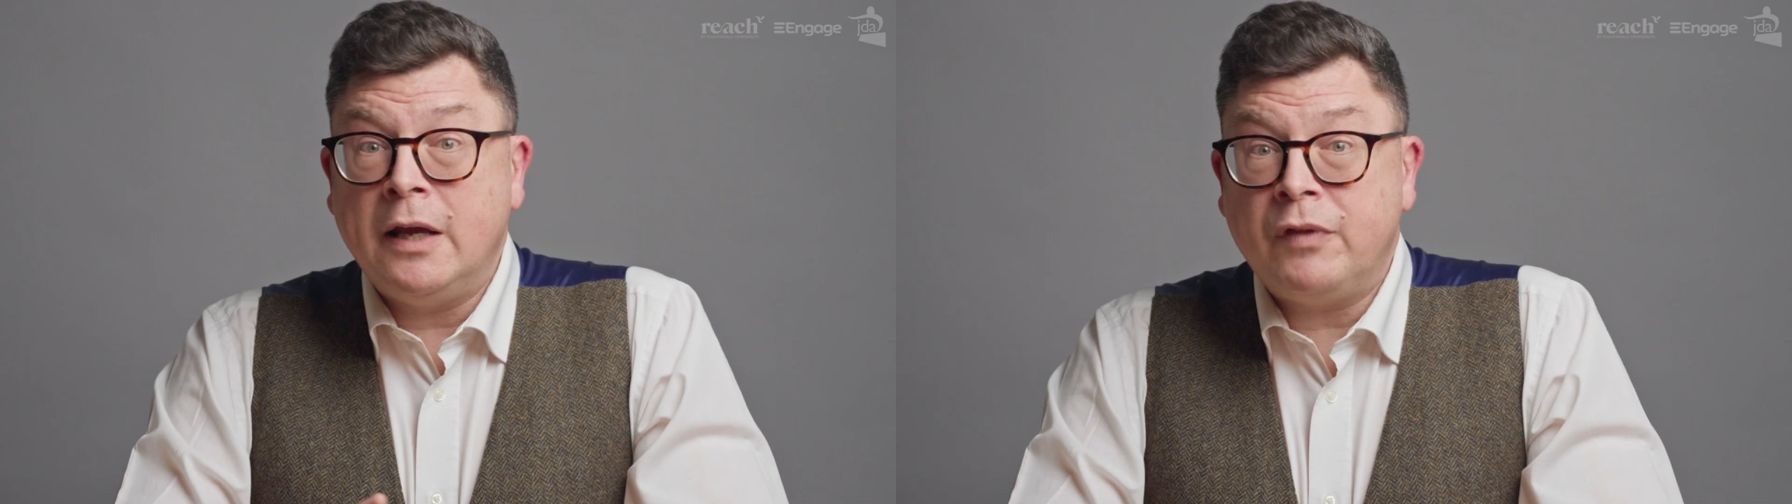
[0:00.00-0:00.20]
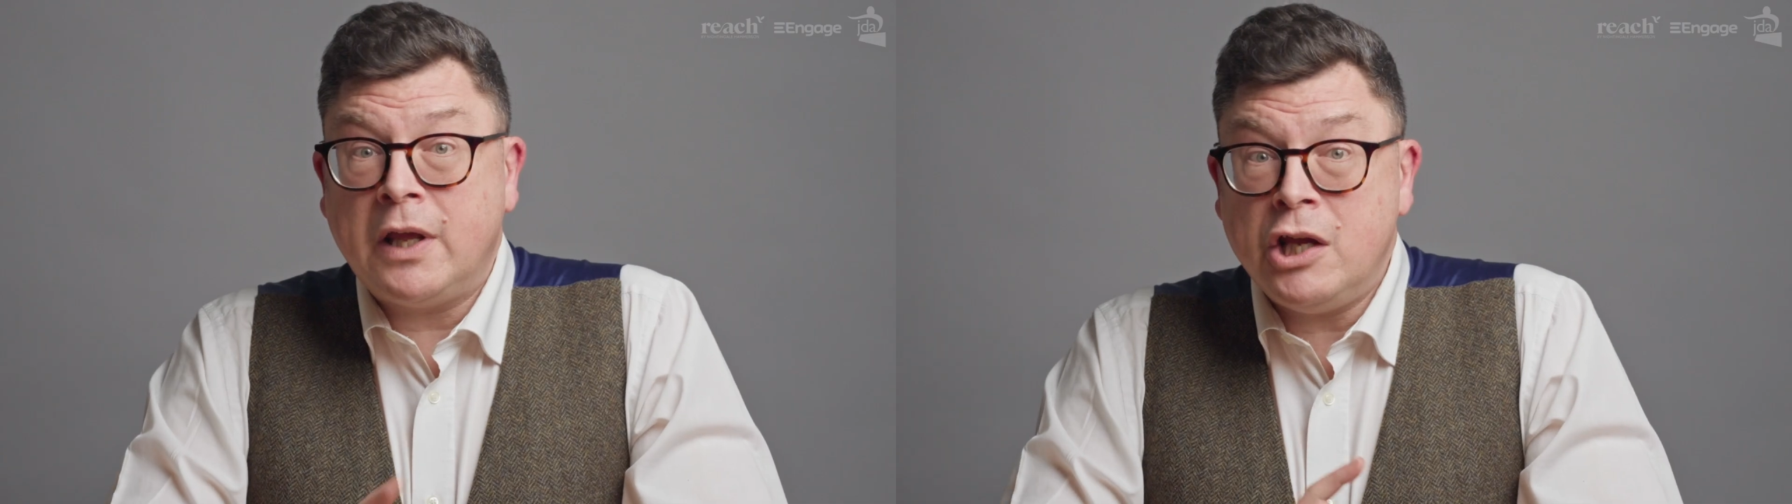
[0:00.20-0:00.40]

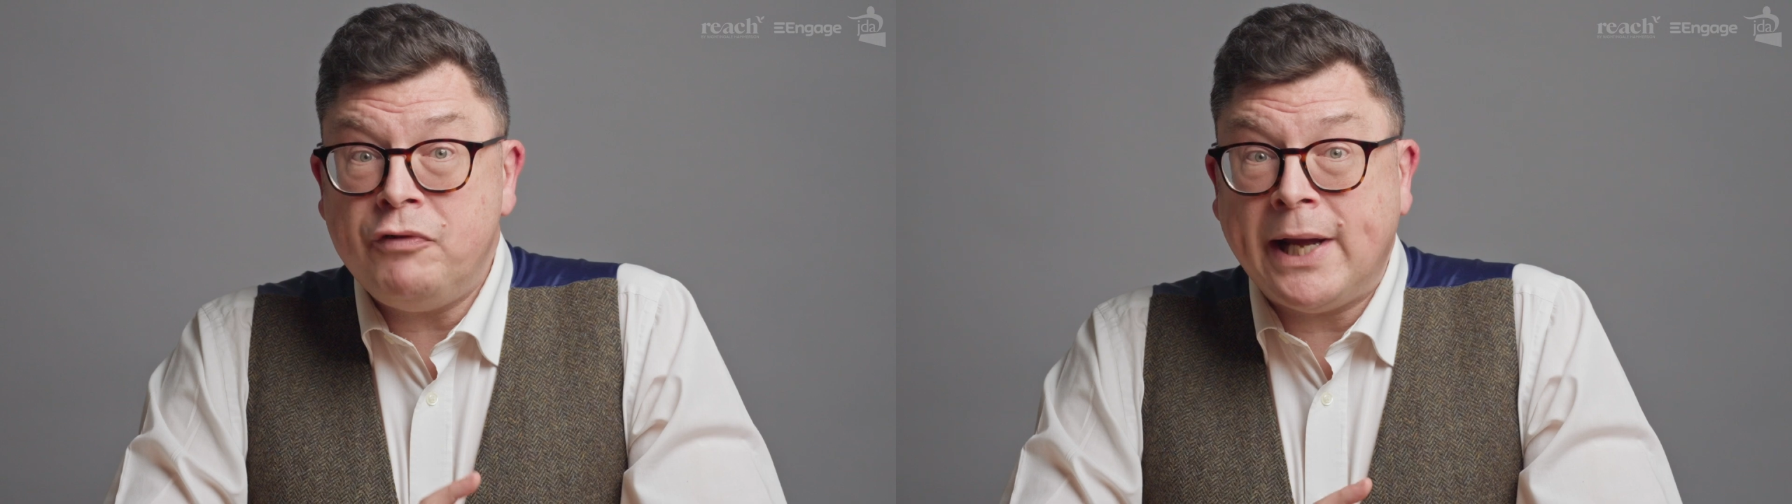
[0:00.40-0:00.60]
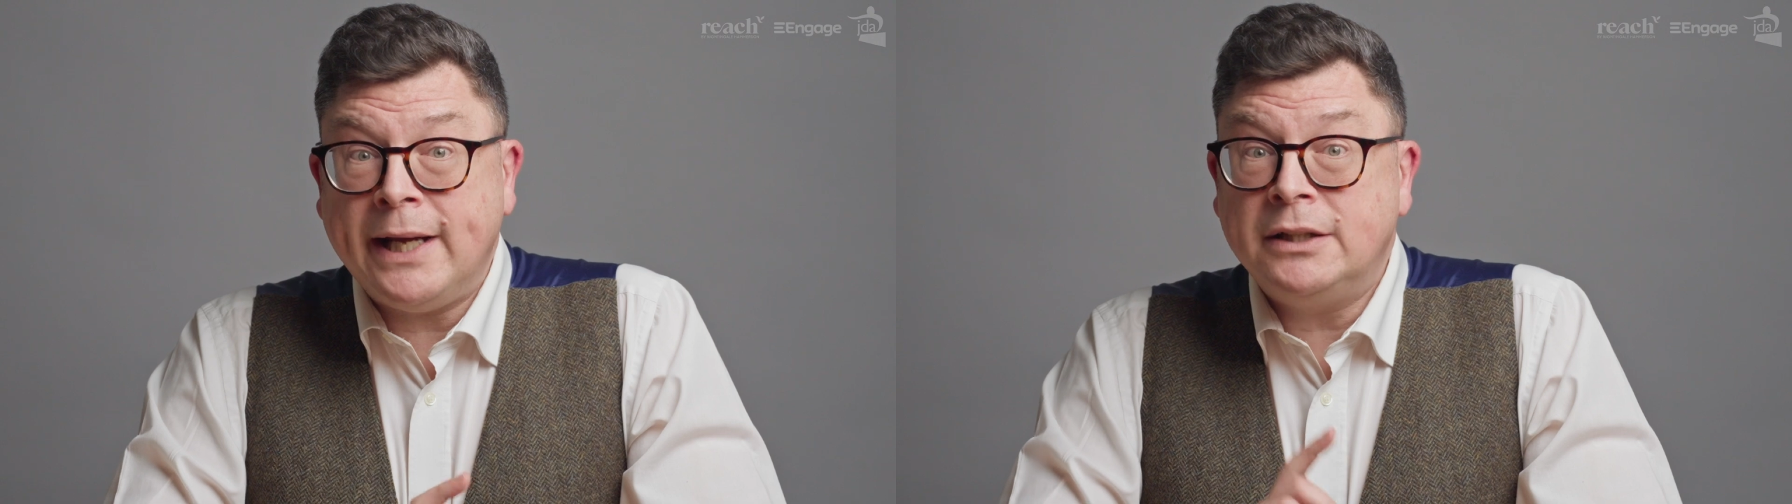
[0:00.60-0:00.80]
If the
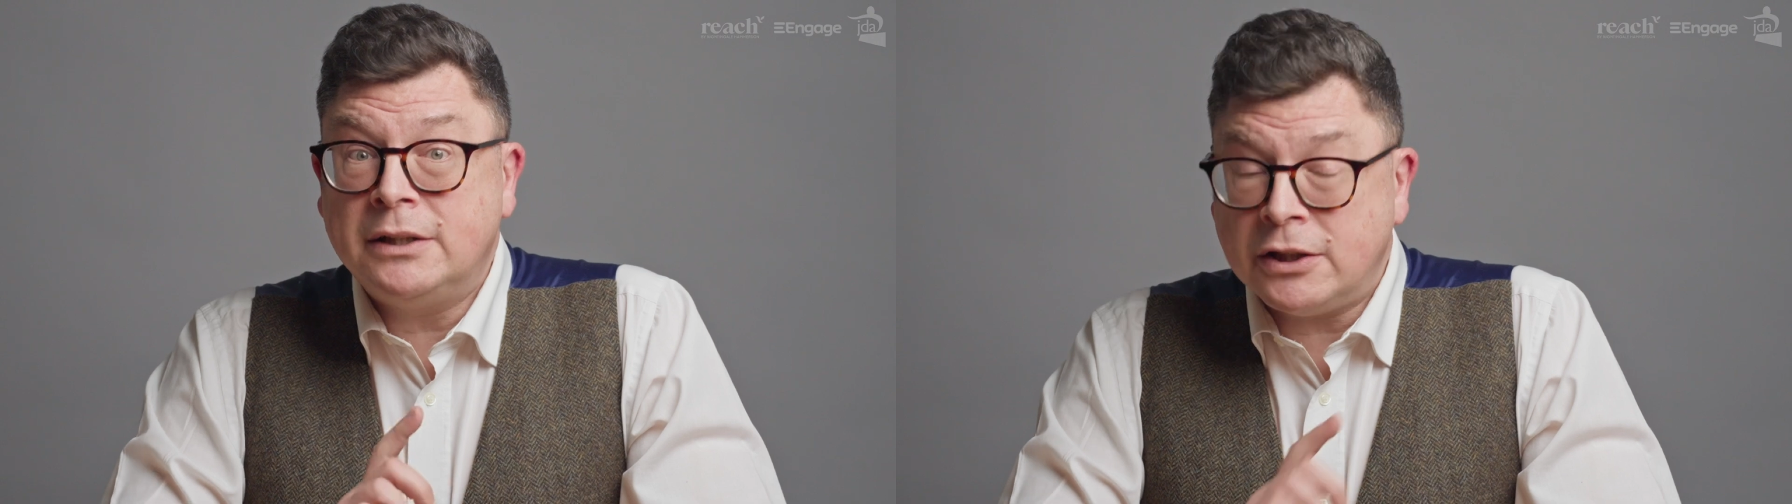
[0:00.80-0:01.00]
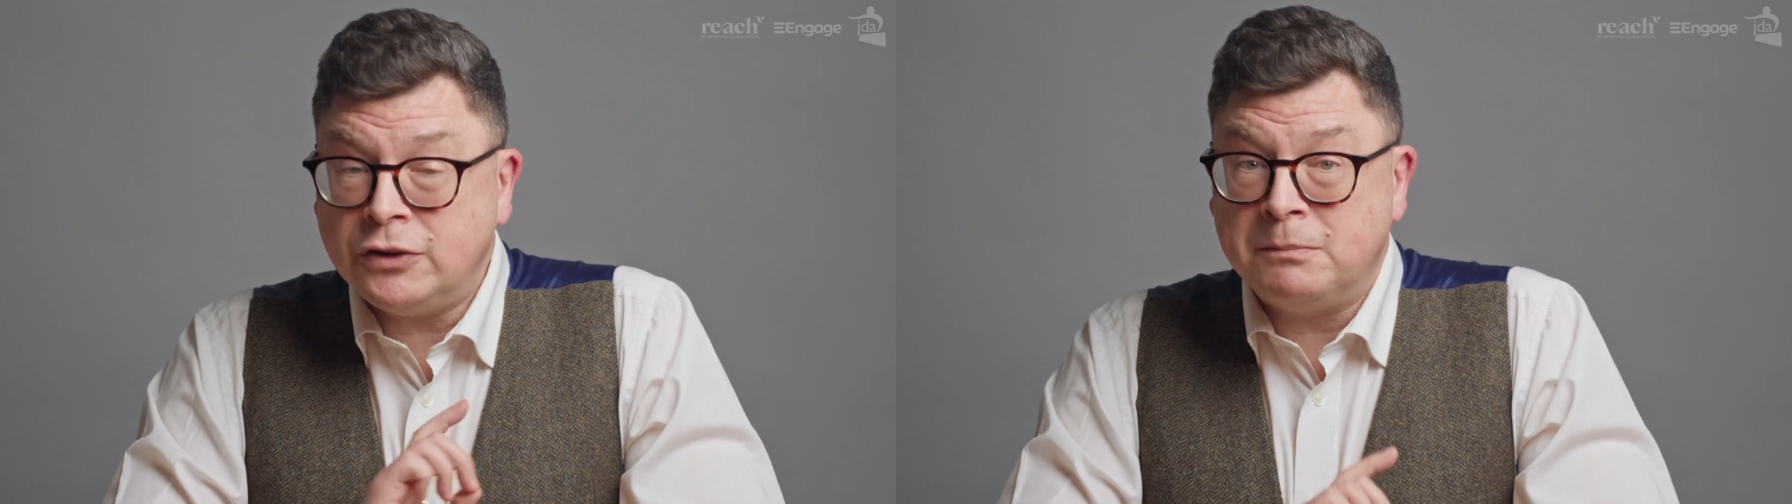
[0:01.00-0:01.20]
hearing aid
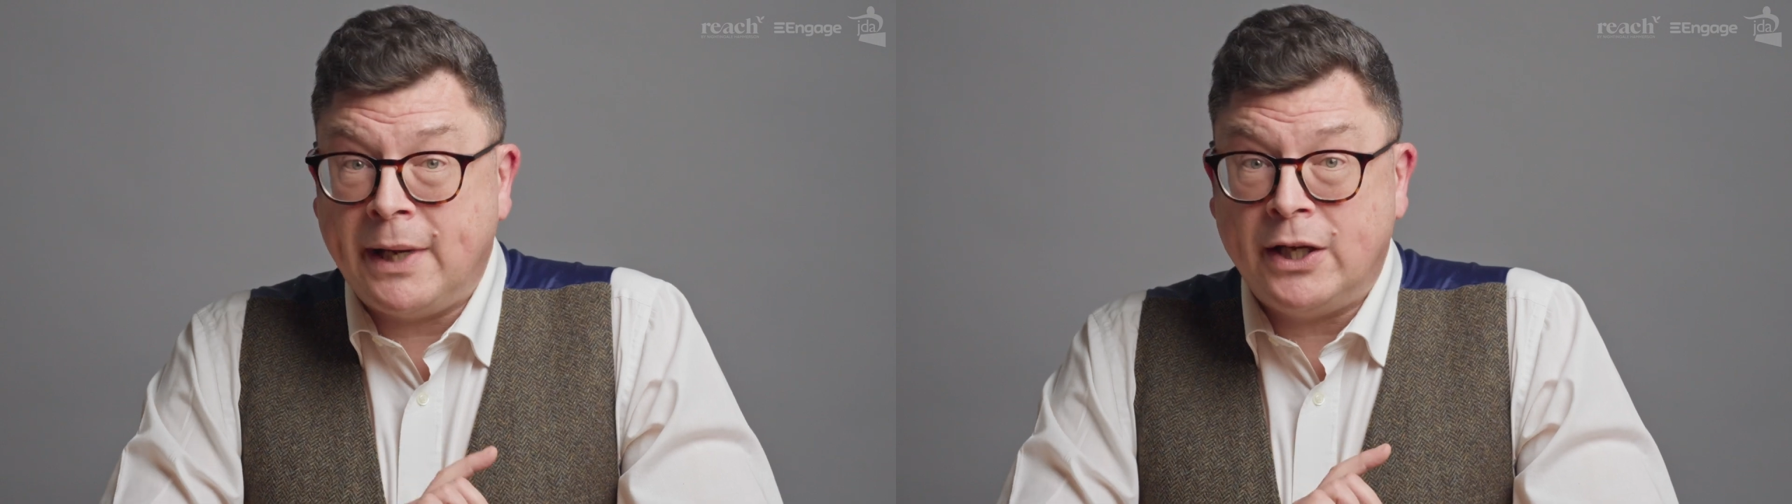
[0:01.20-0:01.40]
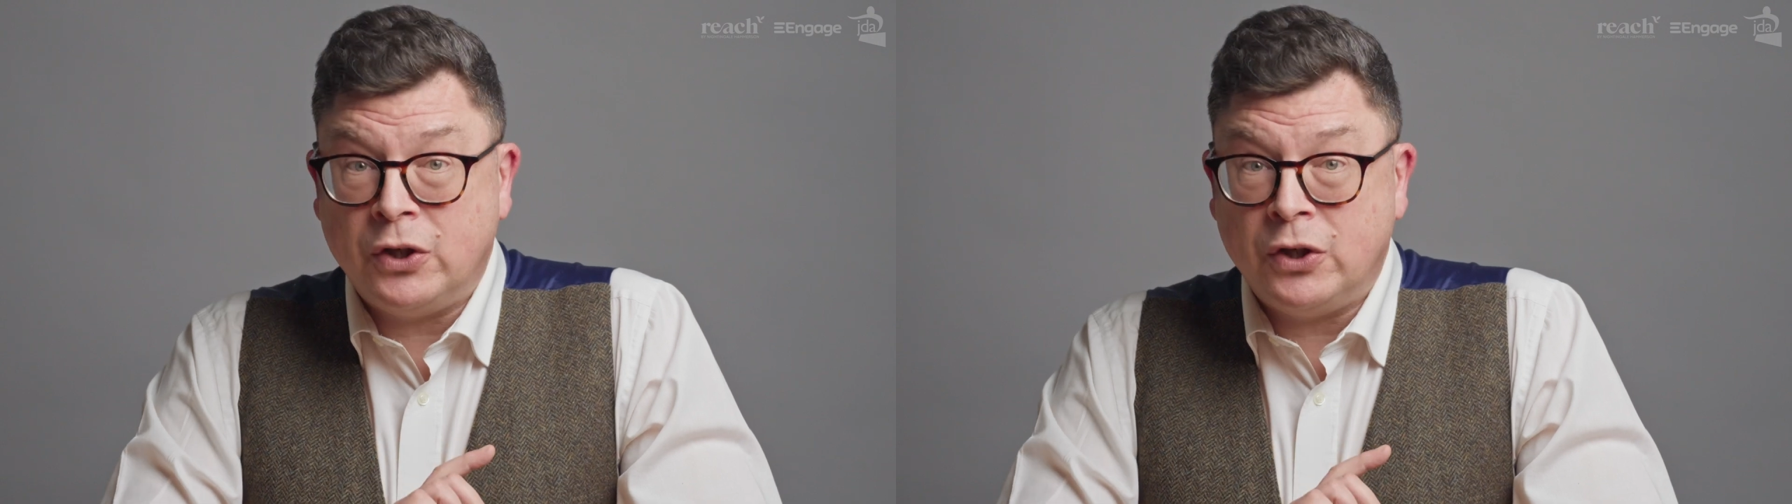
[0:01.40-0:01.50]
doesn't make